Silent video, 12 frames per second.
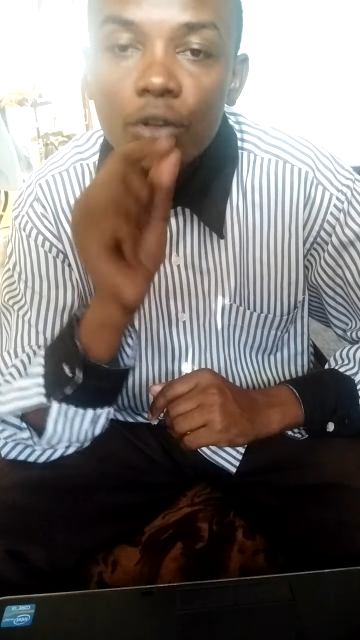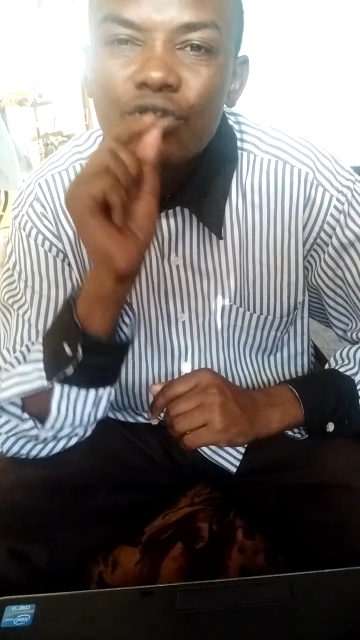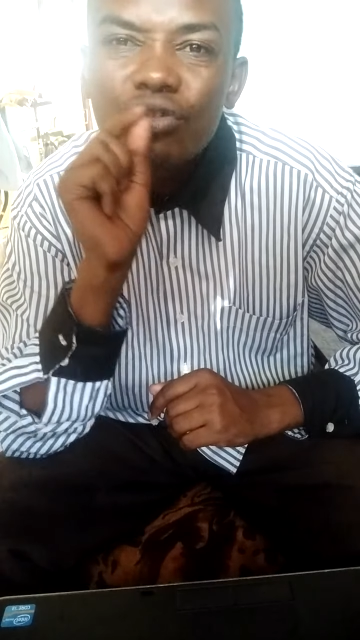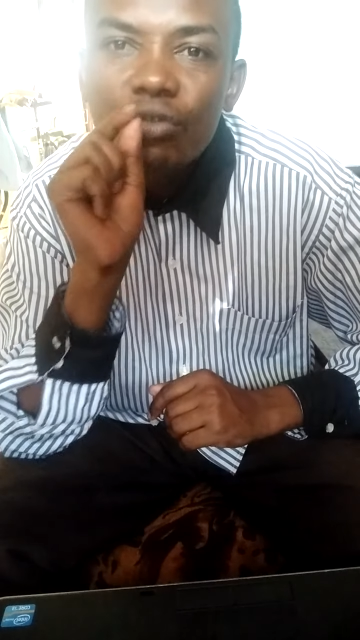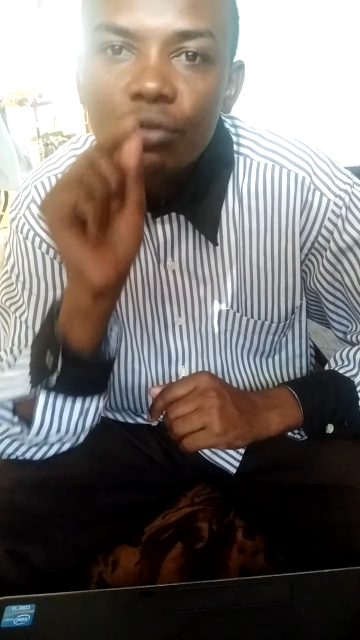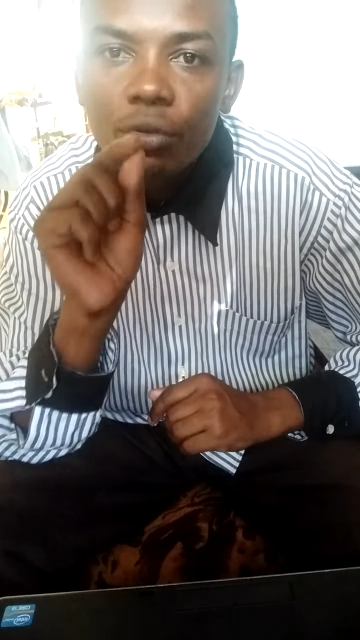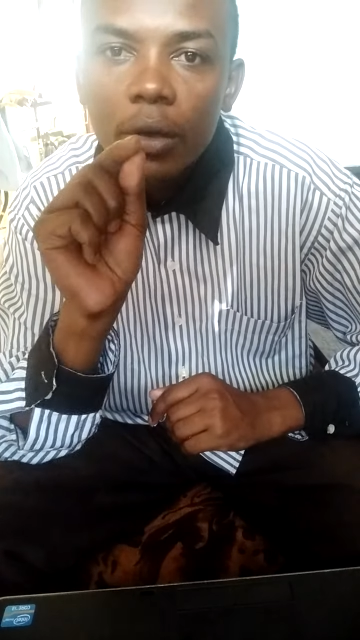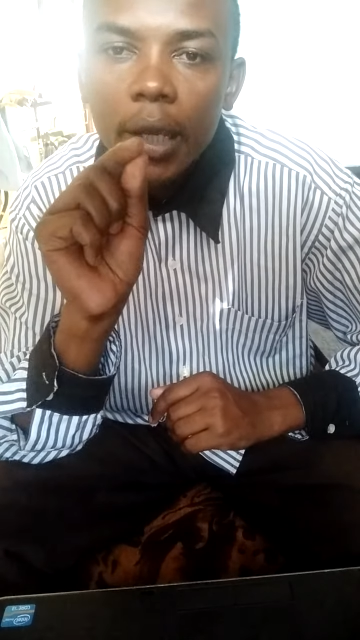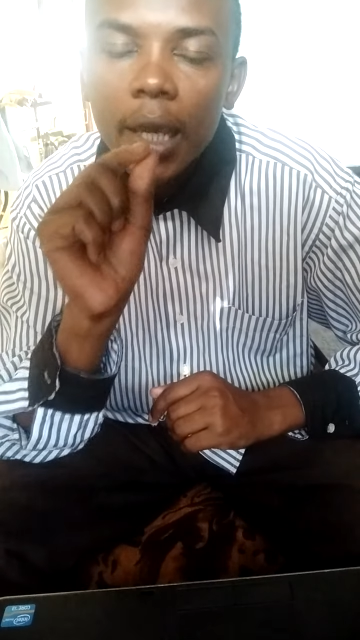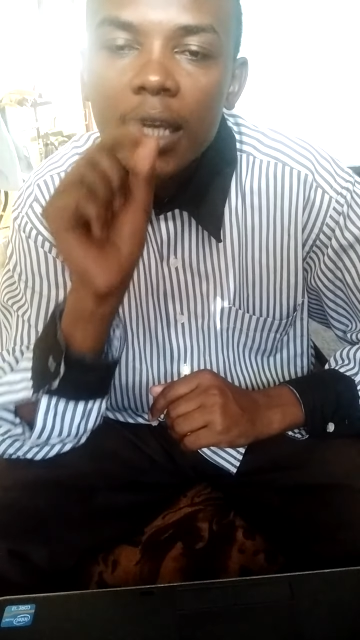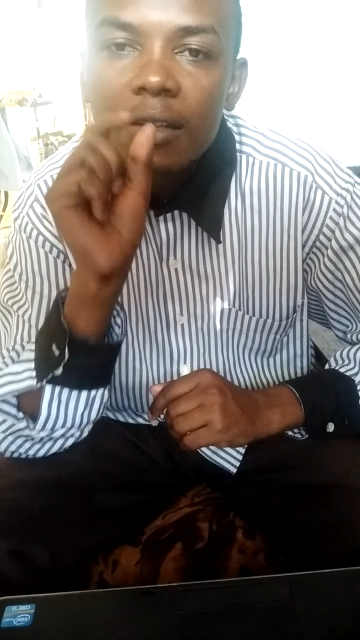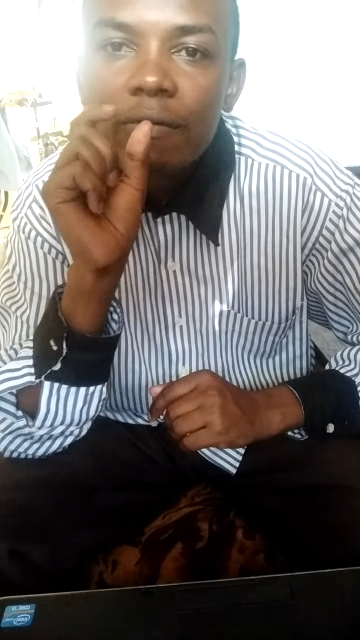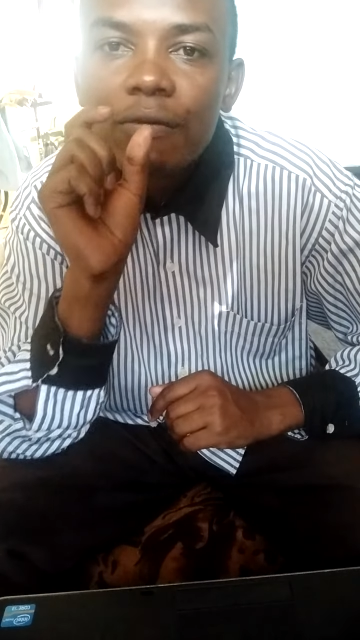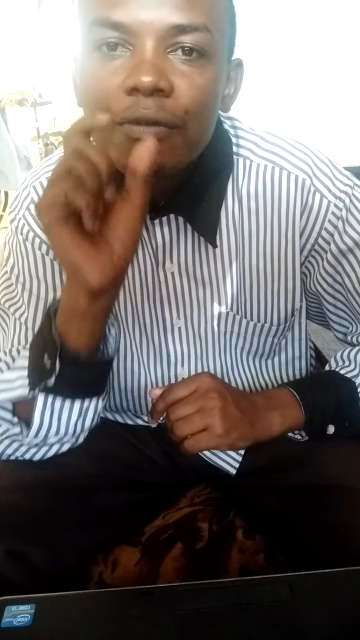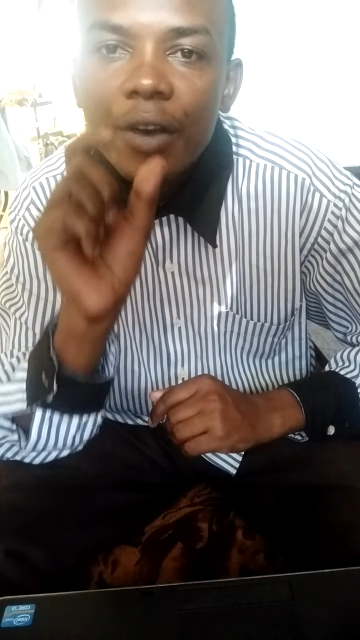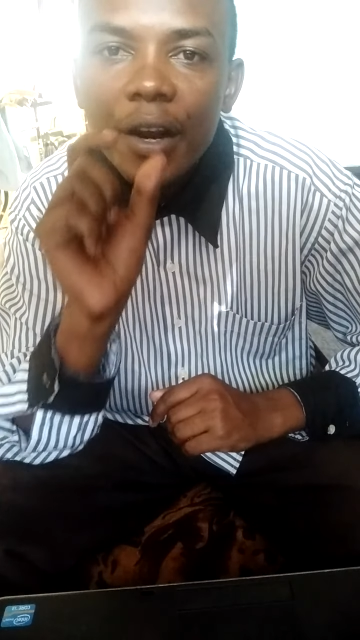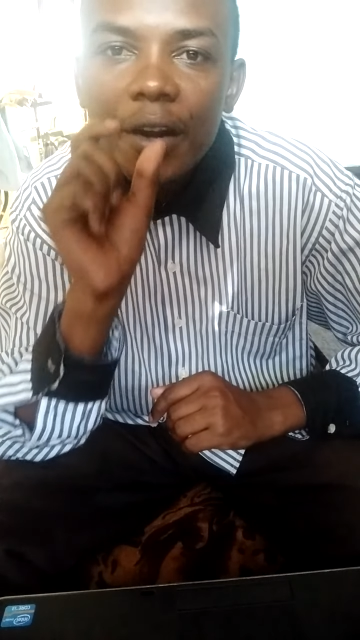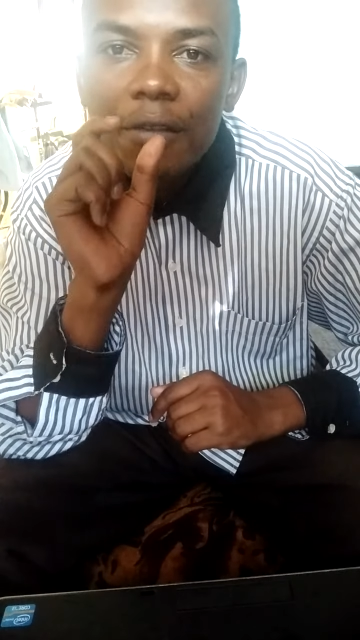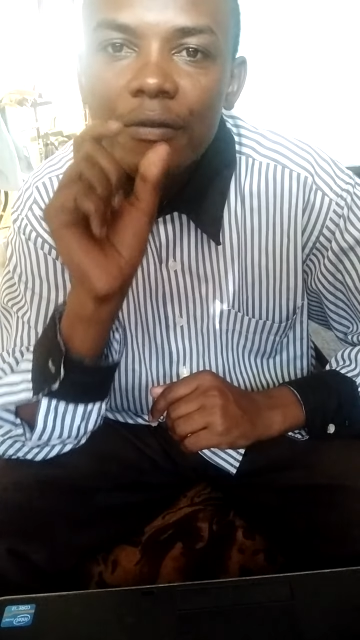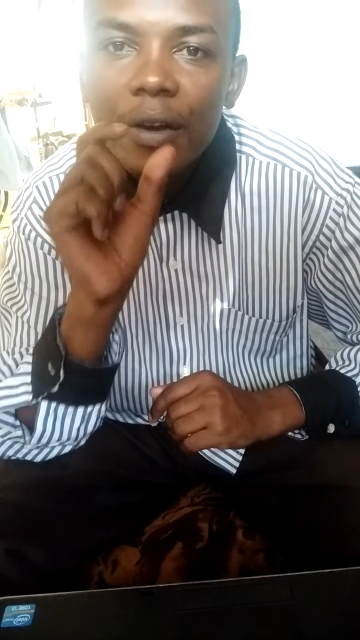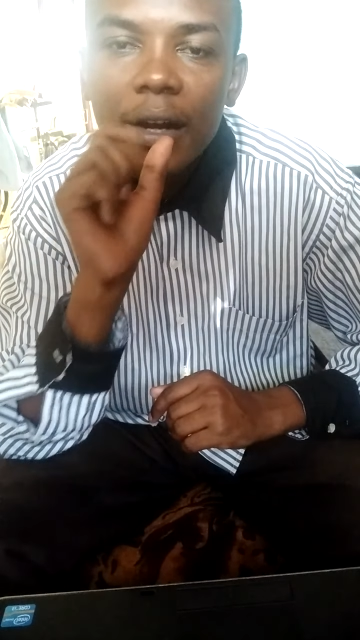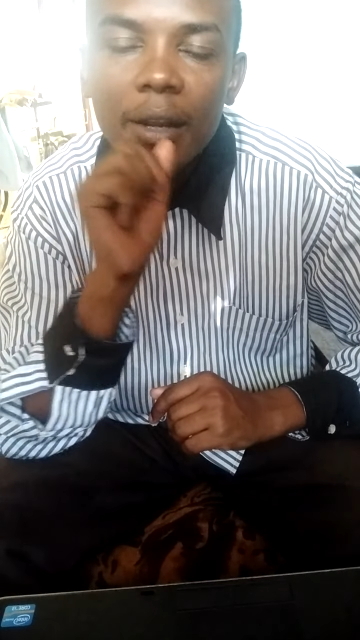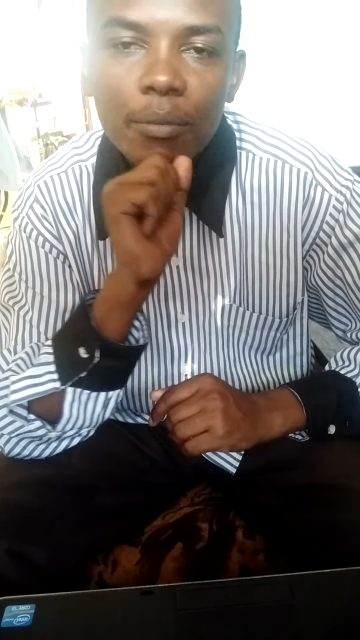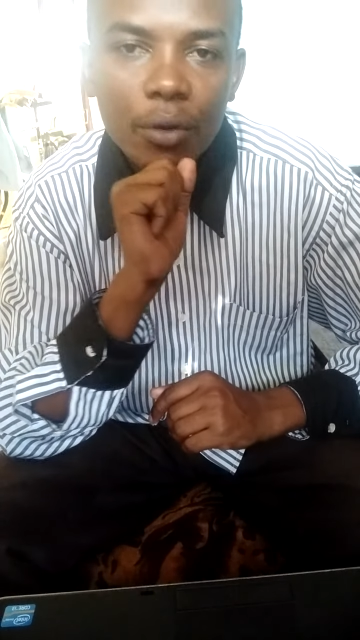So it's very,
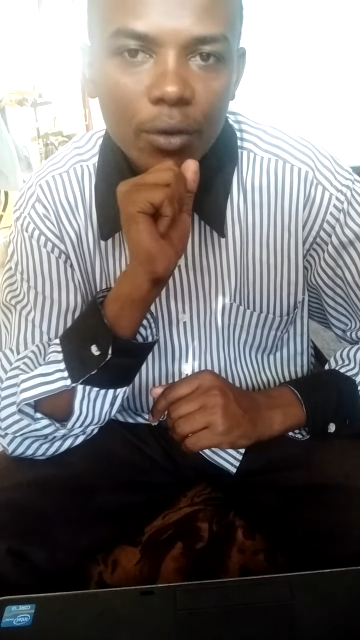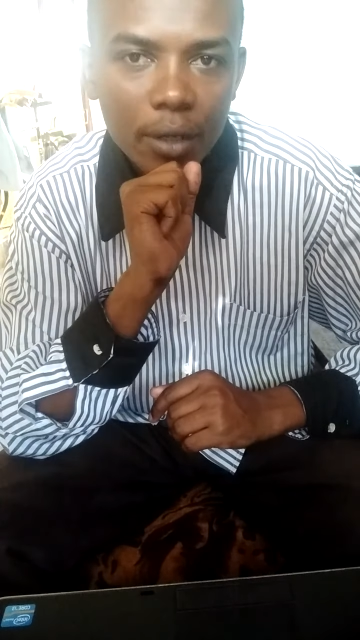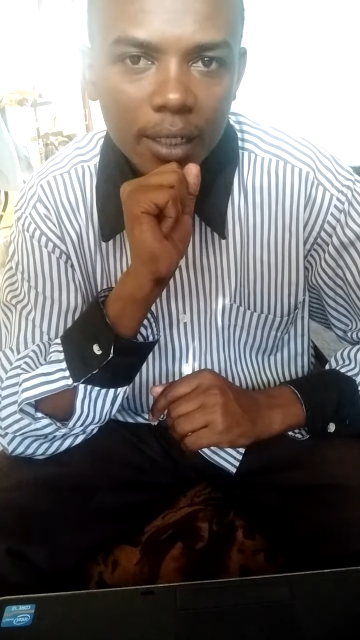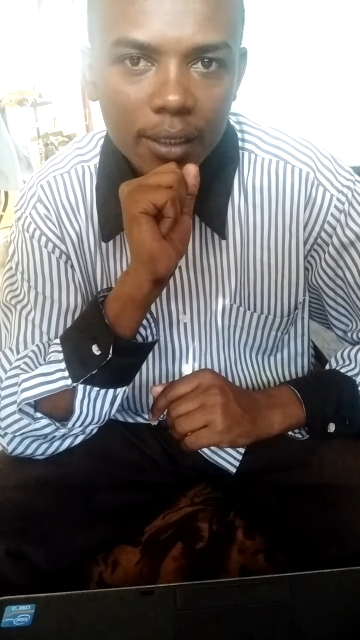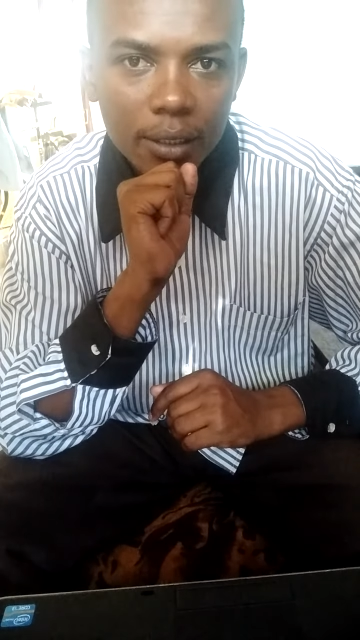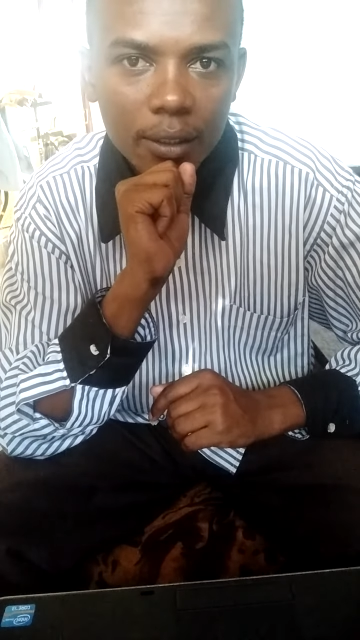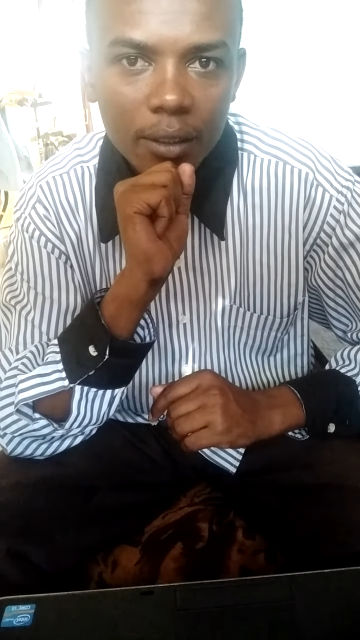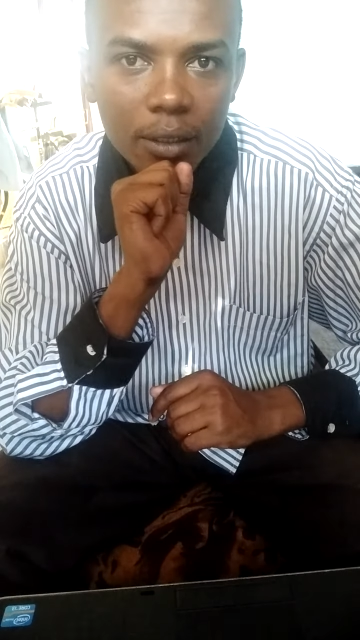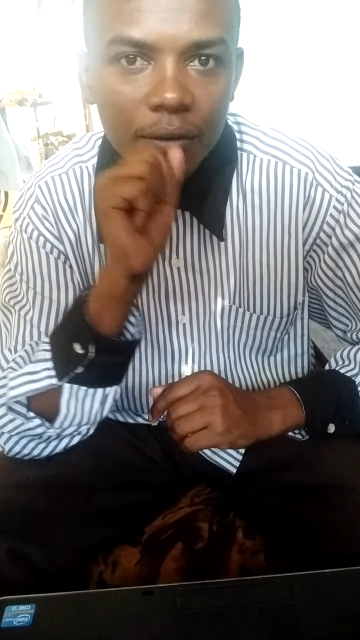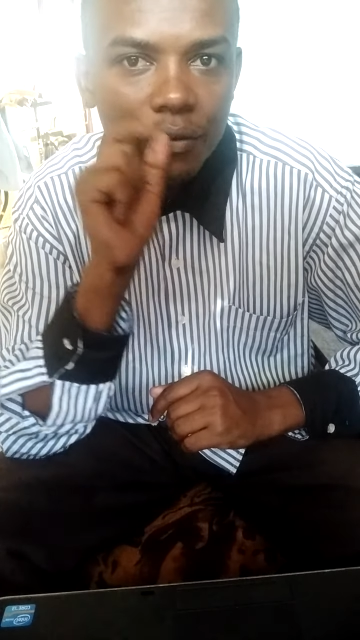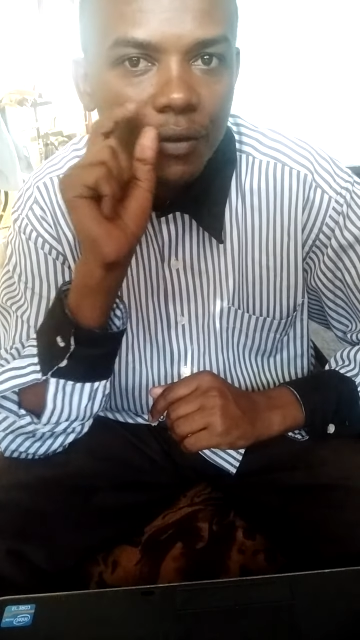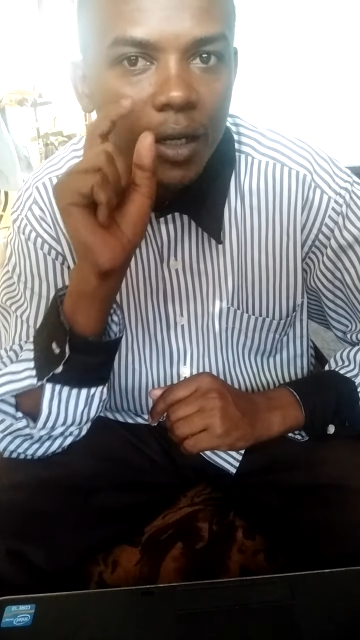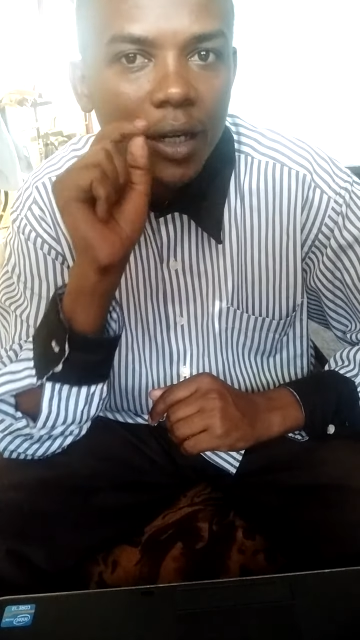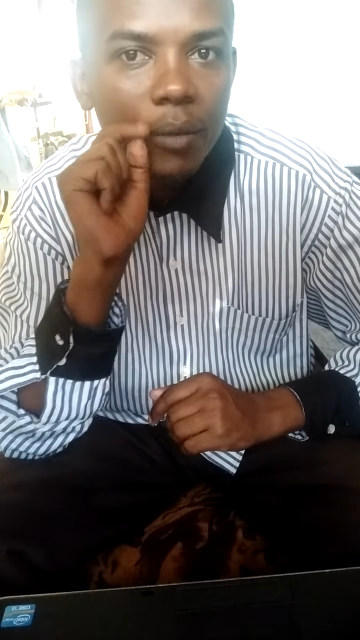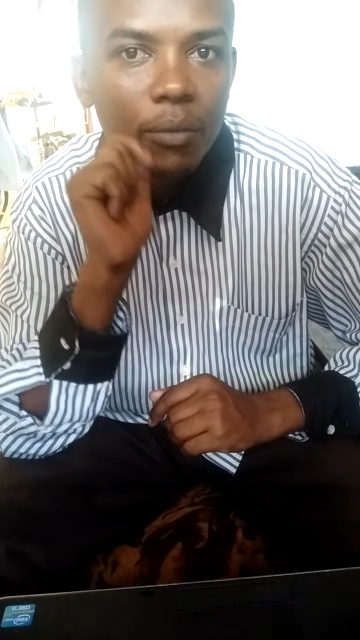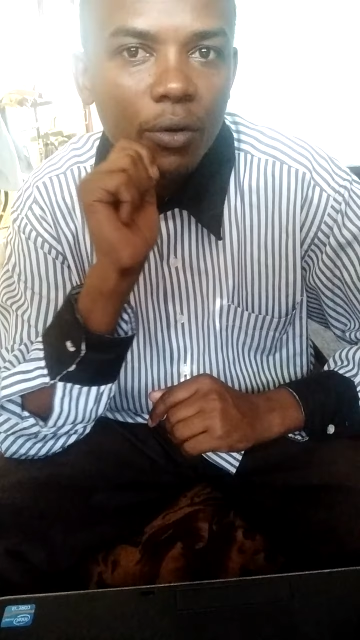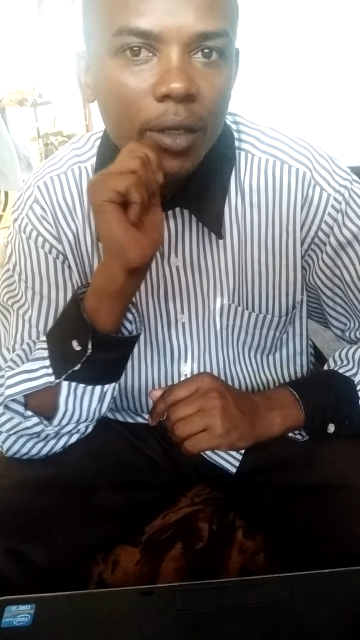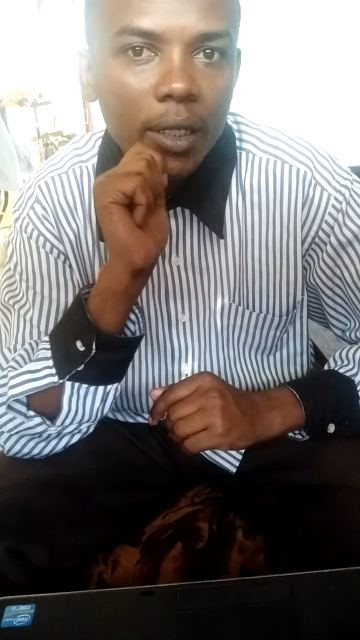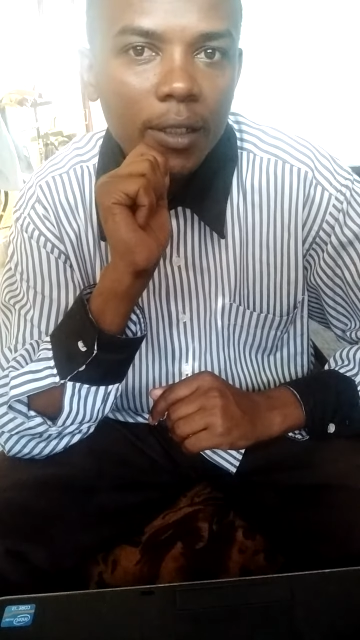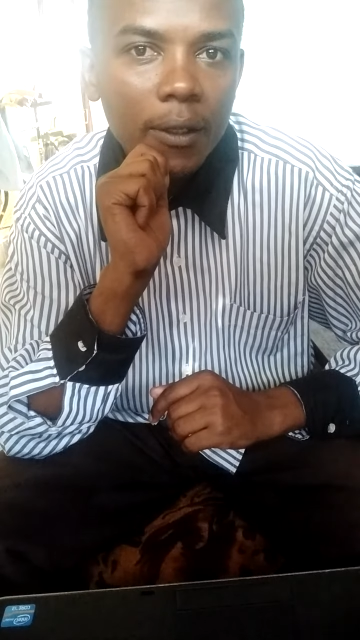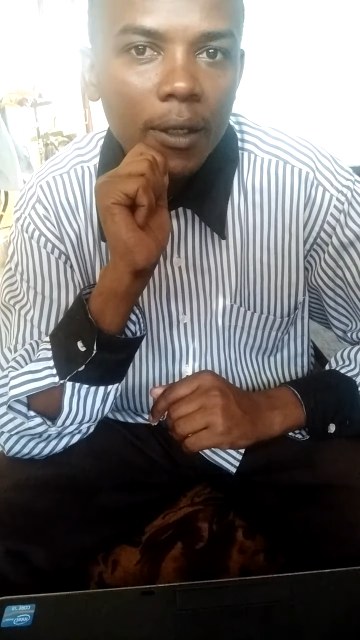very important. Very important.